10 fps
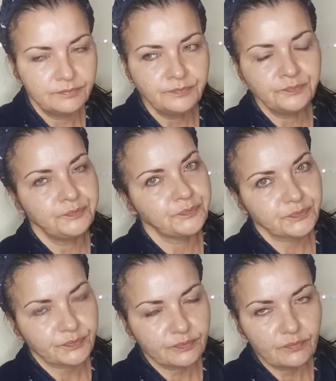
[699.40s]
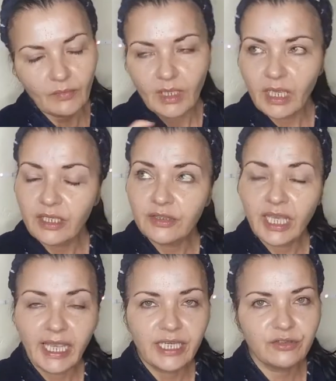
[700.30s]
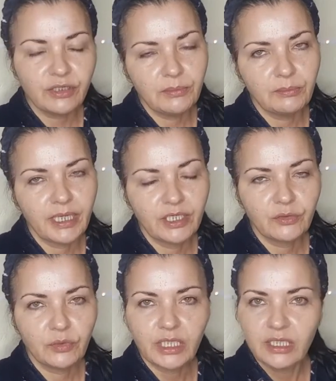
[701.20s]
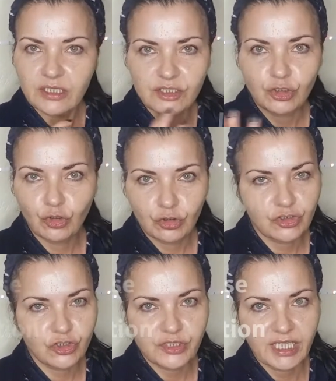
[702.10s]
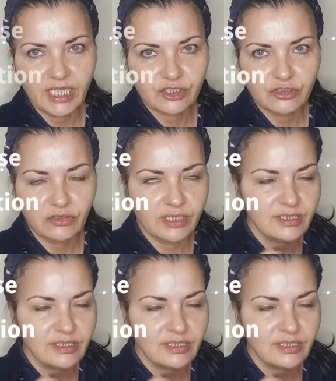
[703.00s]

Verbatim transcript: and the eye cream, by the way, is a gorgeous texture.